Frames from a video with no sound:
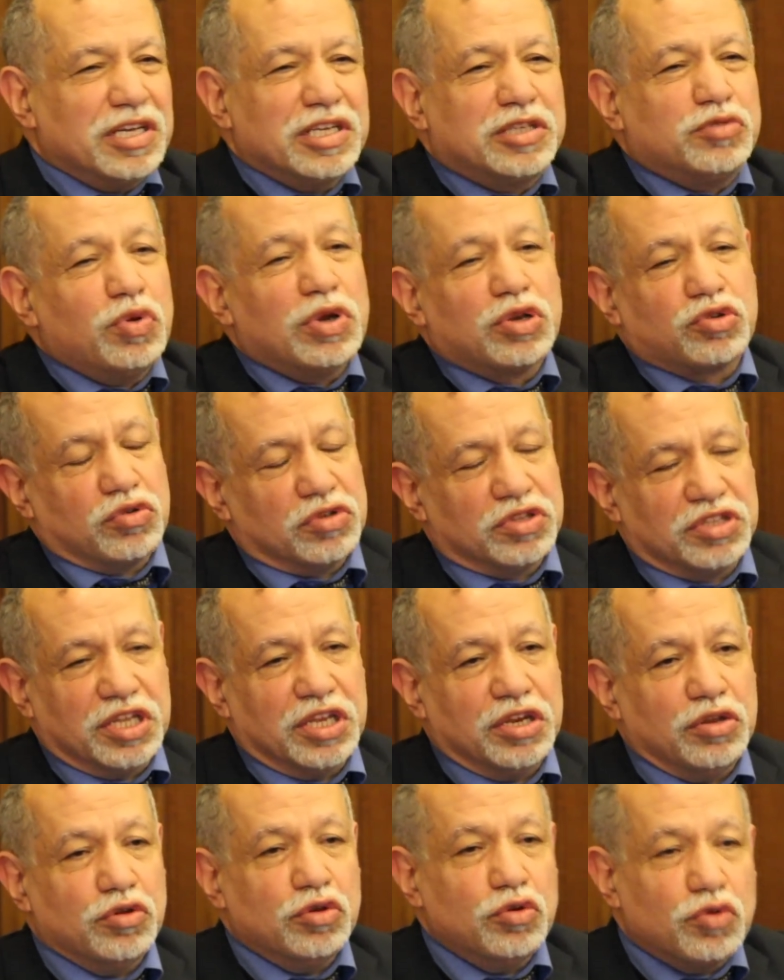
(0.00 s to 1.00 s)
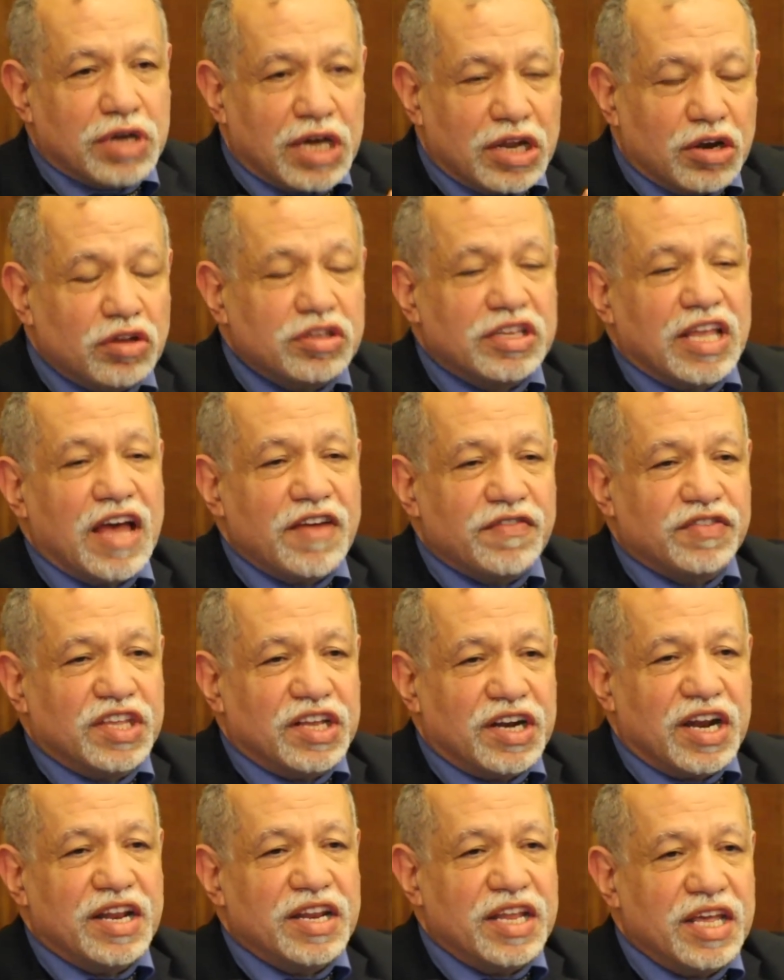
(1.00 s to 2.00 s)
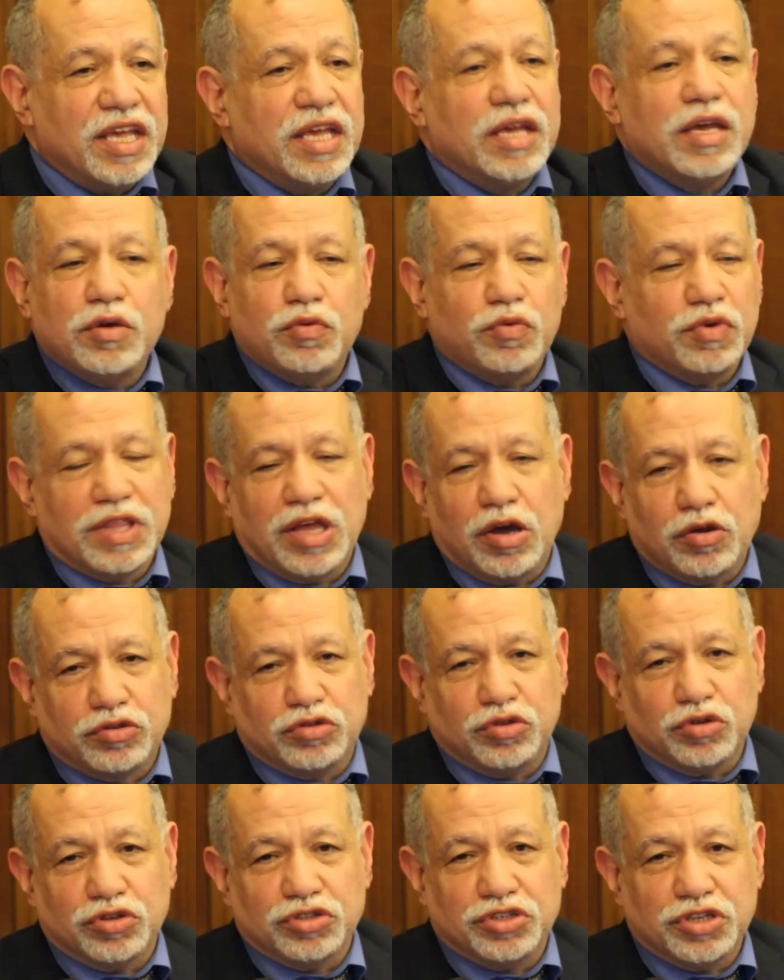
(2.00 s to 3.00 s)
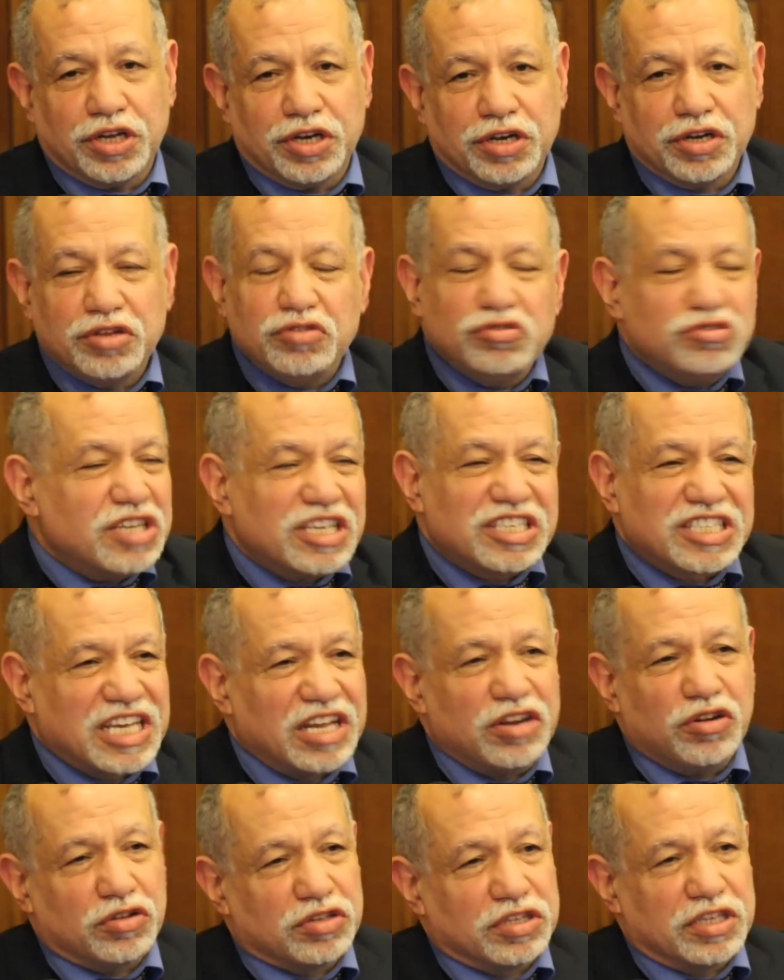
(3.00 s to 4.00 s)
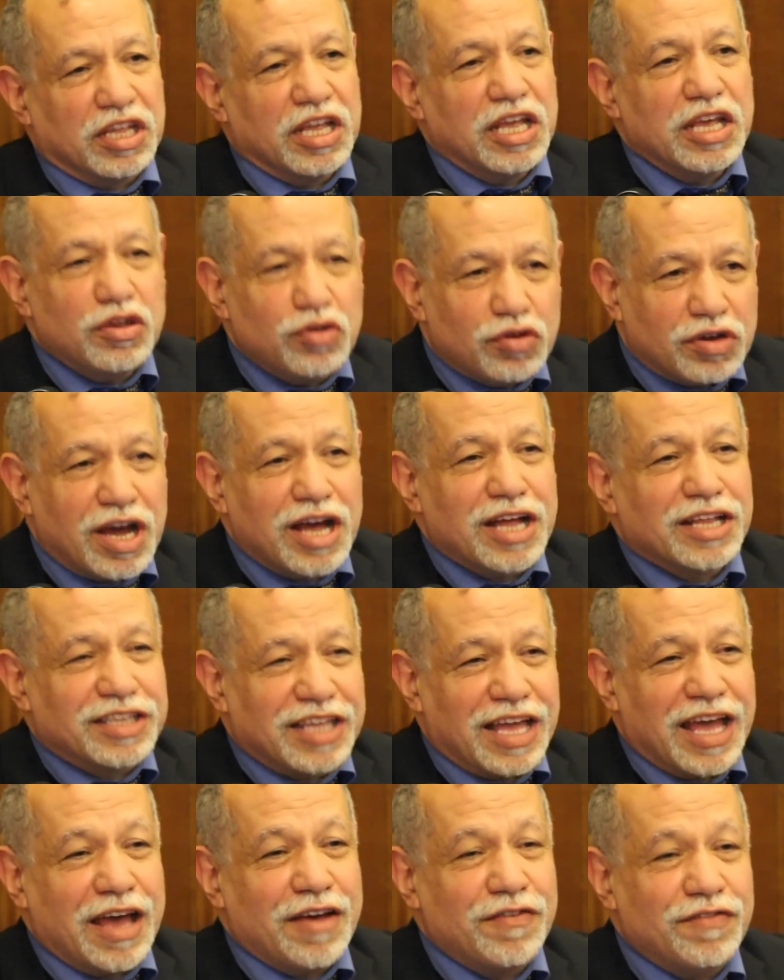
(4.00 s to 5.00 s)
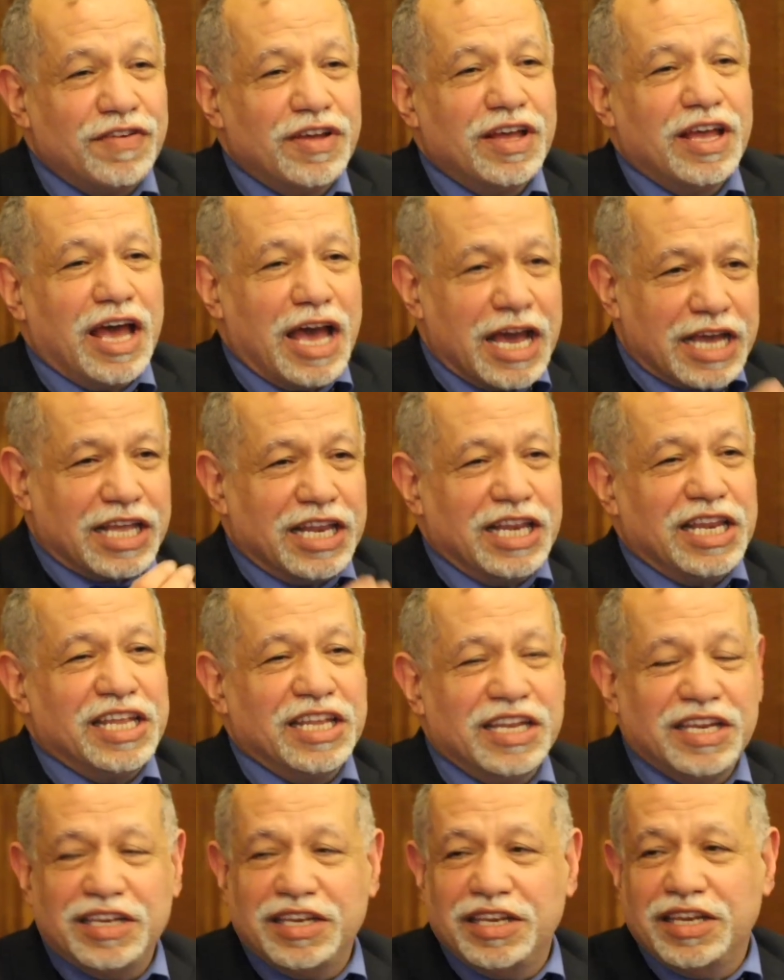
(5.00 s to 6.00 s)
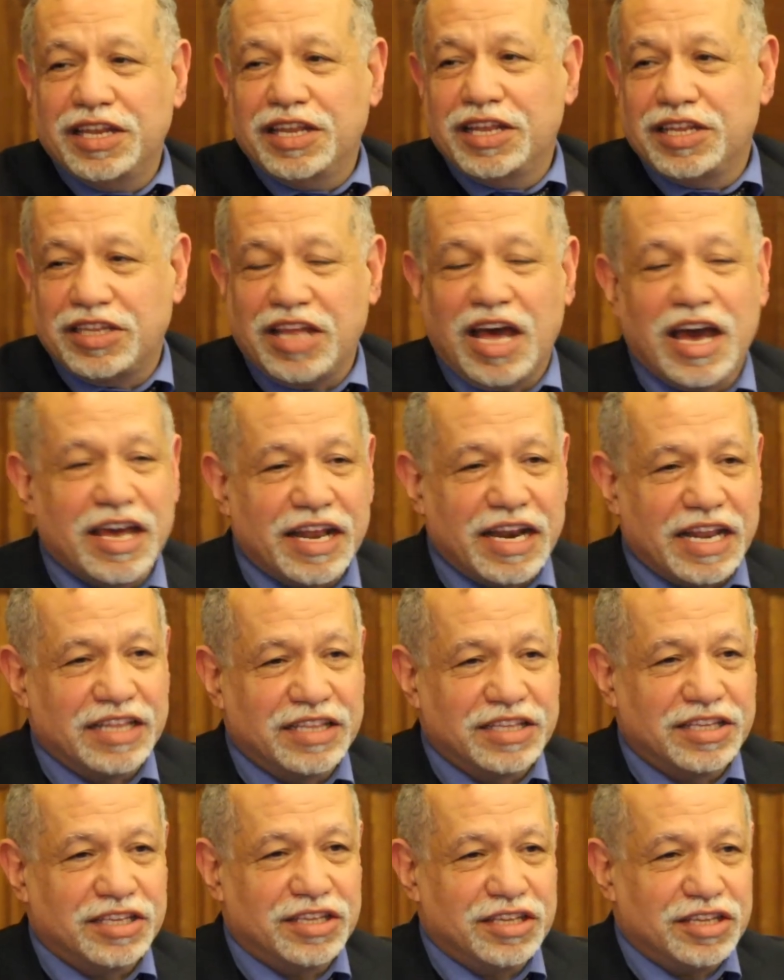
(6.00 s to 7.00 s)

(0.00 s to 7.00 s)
it will continue. You cannot have tyranny without torture. You just cannot. You can't have a clean tyrant.